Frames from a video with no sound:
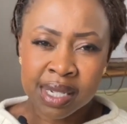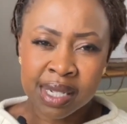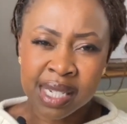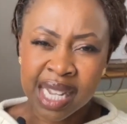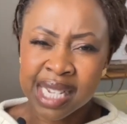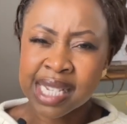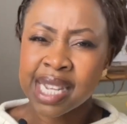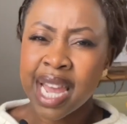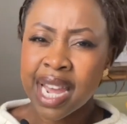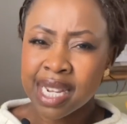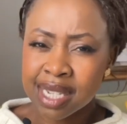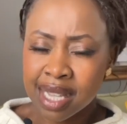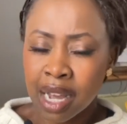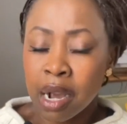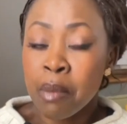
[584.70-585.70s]
dictate,
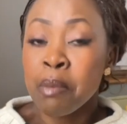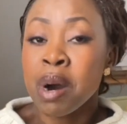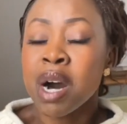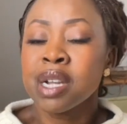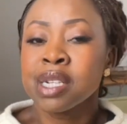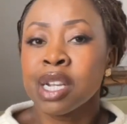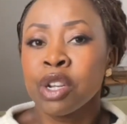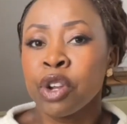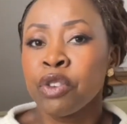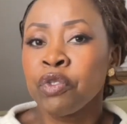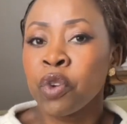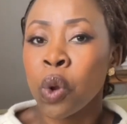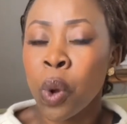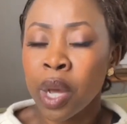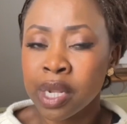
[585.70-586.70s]
they command a lot of
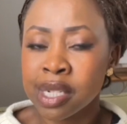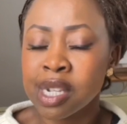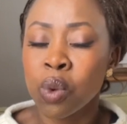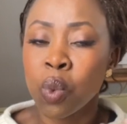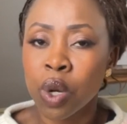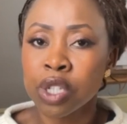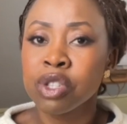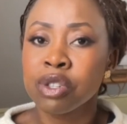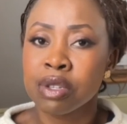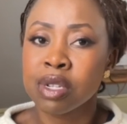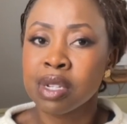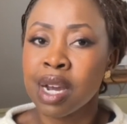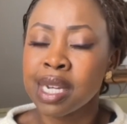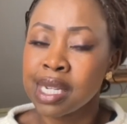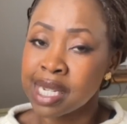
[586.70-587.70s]
loyalty once you
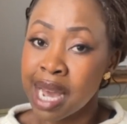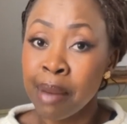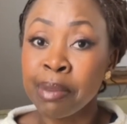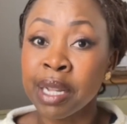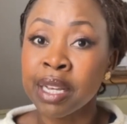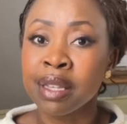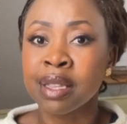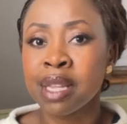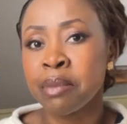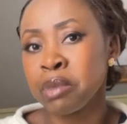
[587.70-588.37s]
start dabbling in them,